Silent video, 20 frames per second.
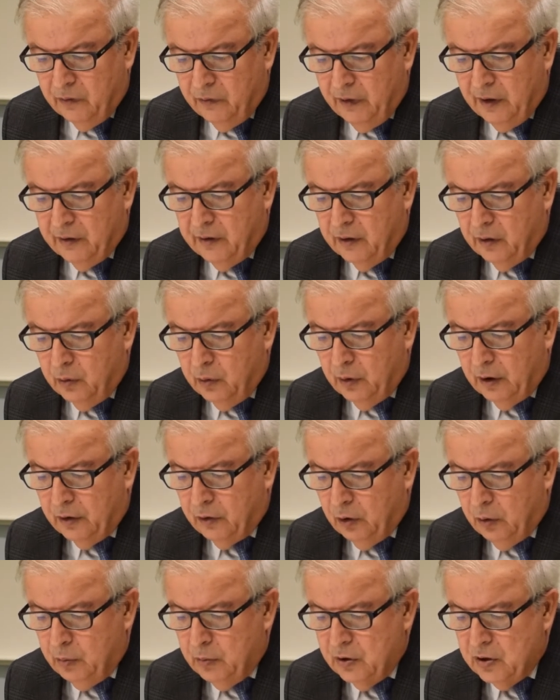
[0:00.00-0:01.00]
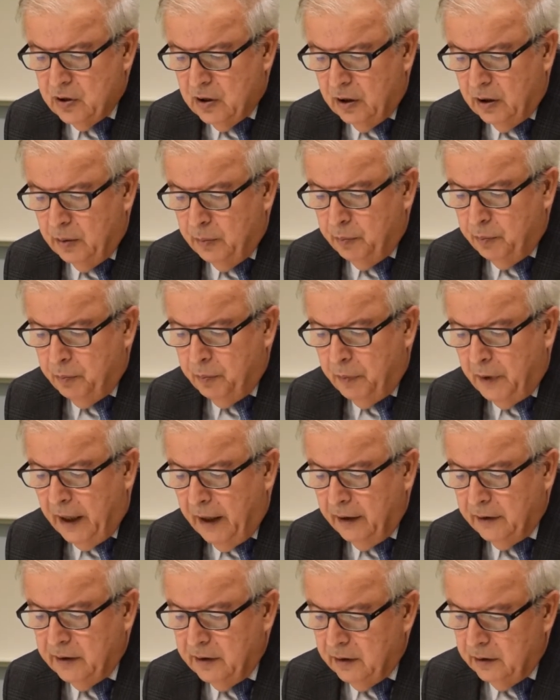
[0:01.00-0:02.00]
visit to Azerbaijan,
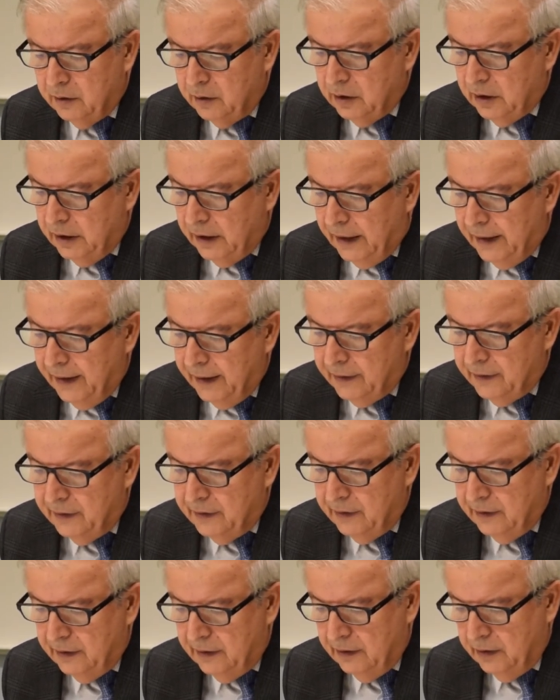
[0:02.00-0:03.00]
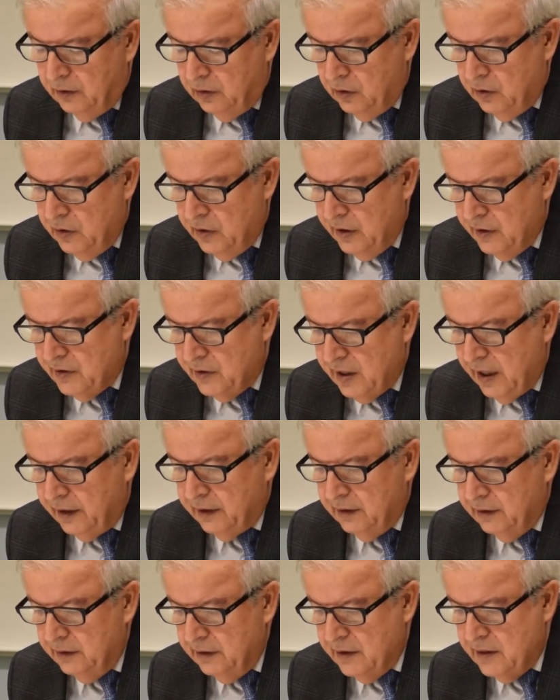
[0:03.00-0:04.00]
Patriarch Alexei II
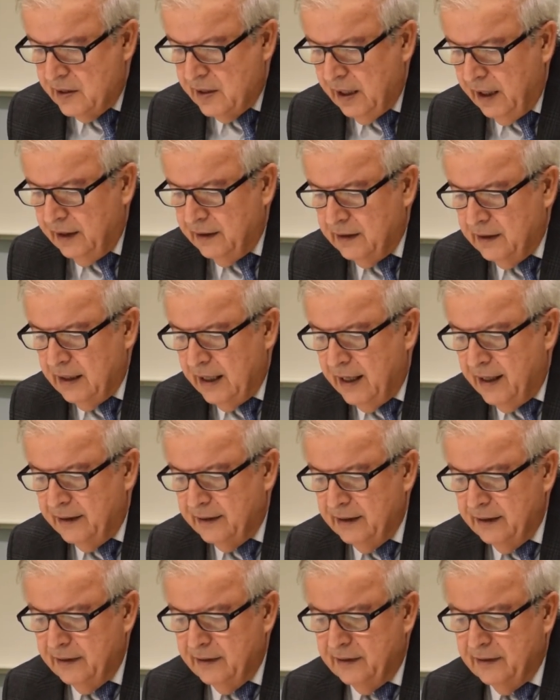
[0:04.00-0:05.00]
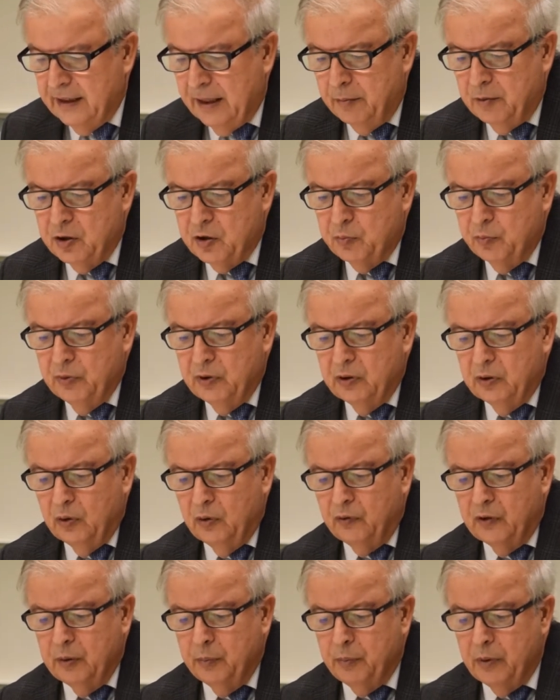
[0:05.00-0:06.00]
said that the establishment
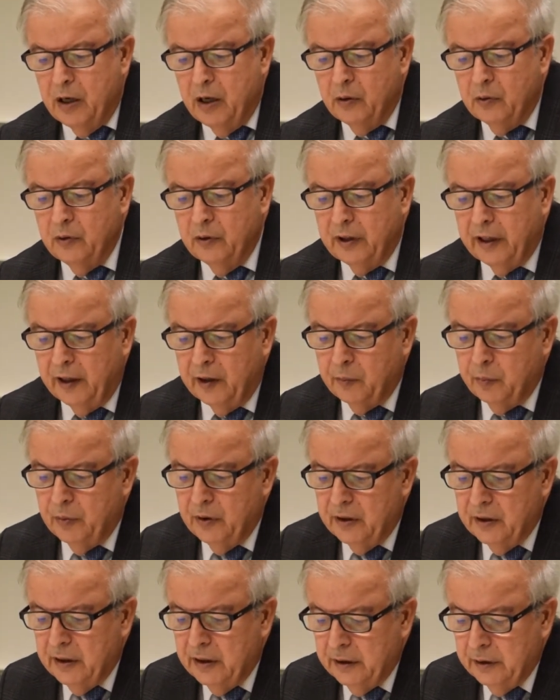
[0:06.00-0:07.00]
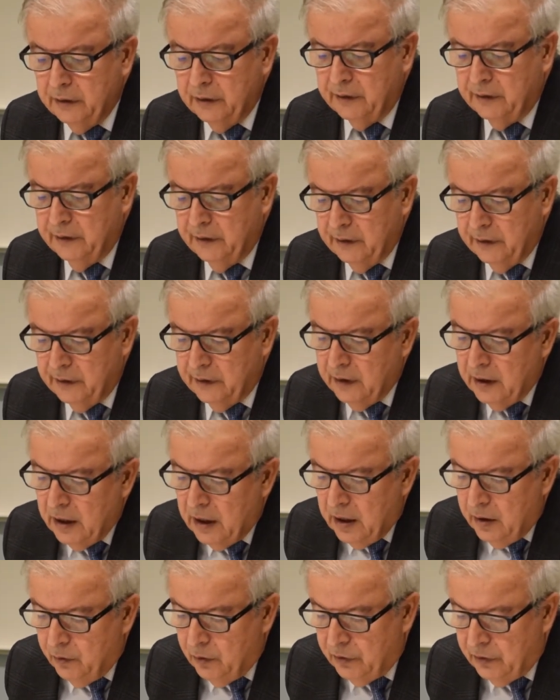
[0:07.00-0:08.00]
of the Baku Caspian diocese
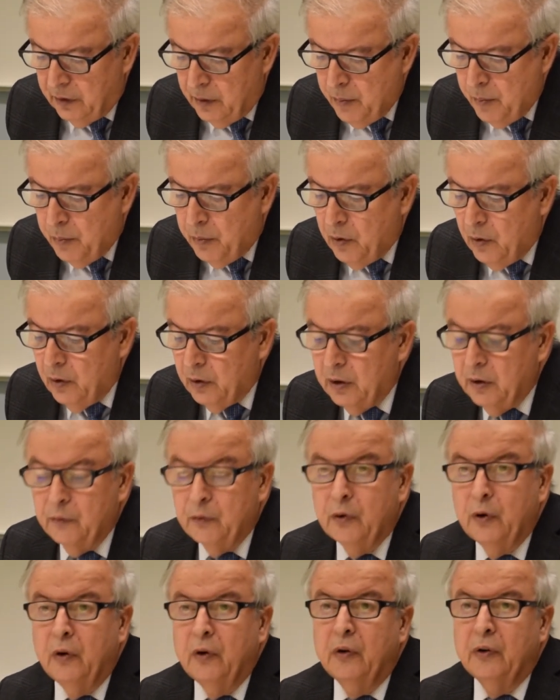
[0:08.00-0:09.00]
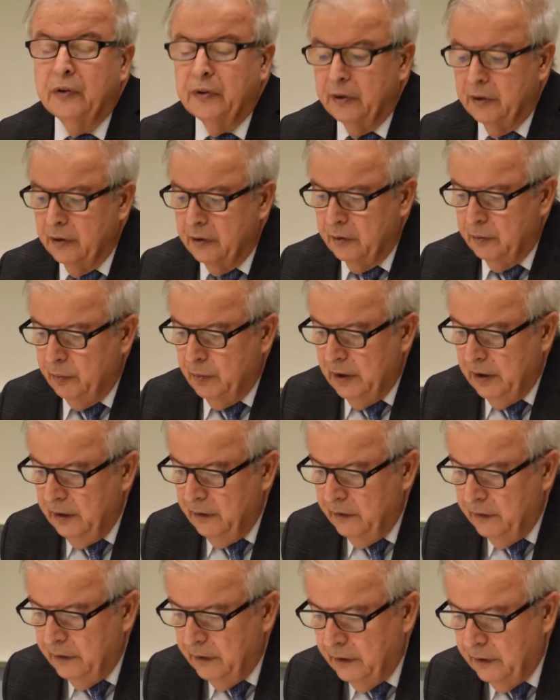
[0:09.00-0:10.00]
was important for Orthodox
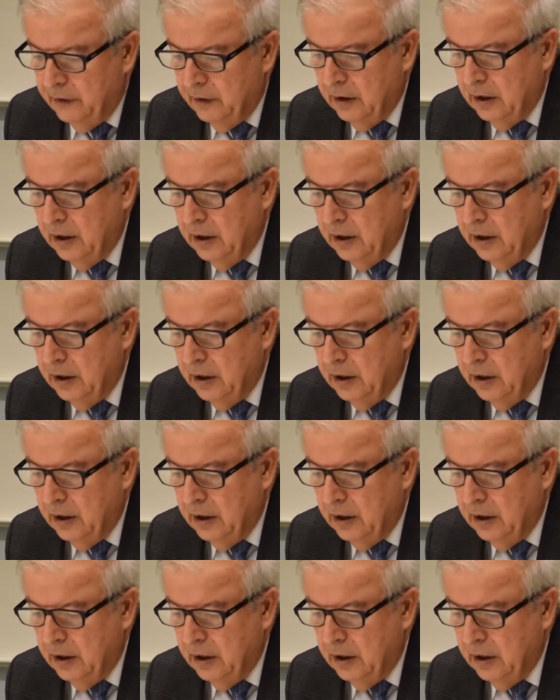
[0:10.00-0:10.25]
believers